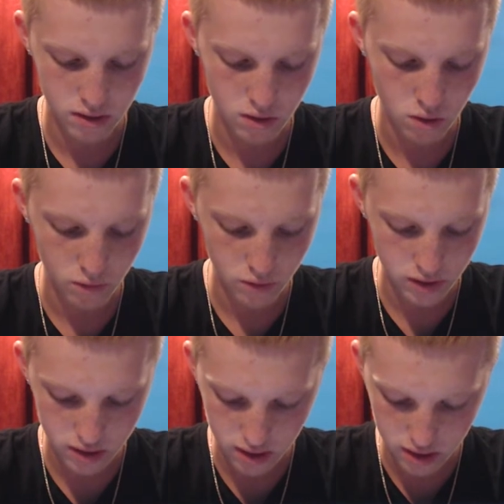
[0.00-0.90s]
Hopefully
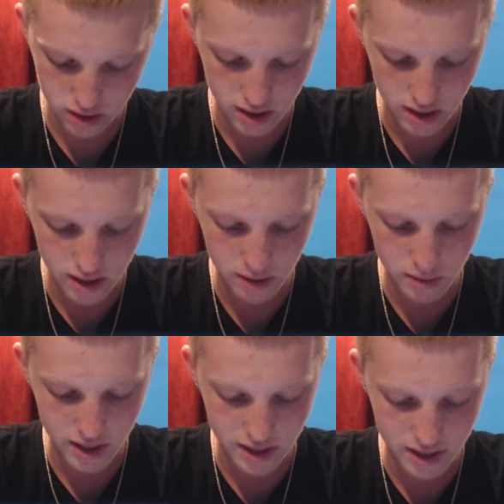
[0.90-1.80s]
this doesn't die.
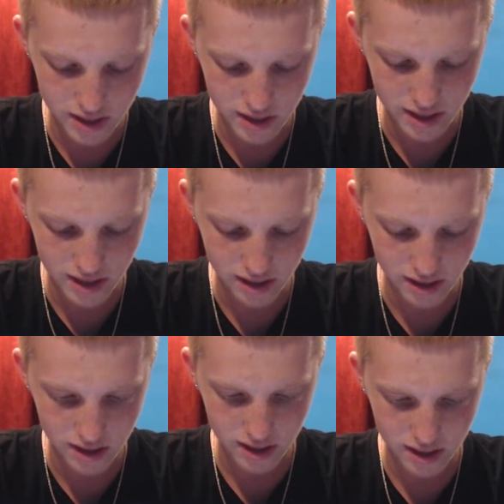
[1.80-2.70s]
We need to just get an
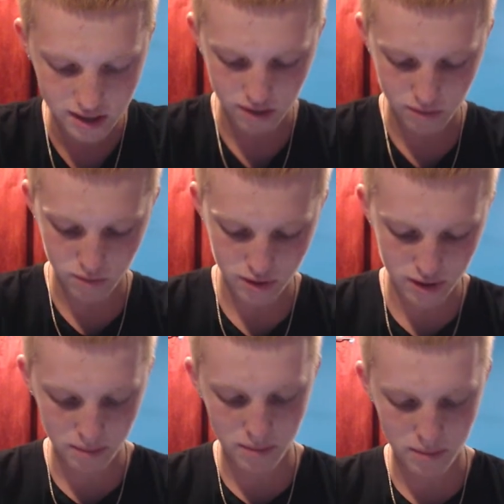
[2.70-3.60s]
elixir
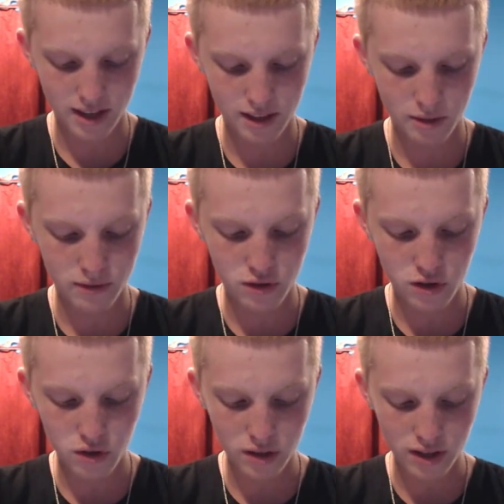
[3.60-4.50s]
really badly. We have
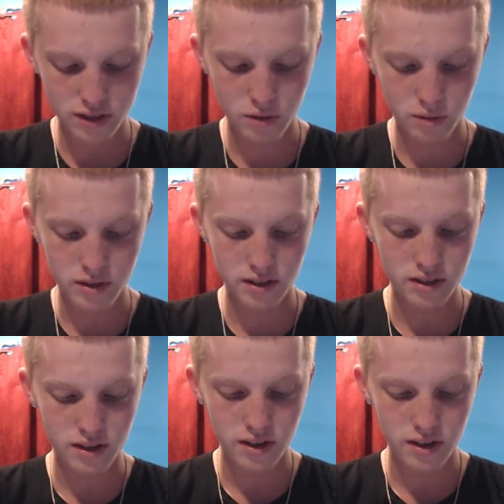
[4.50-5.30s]
two Electro Wizards.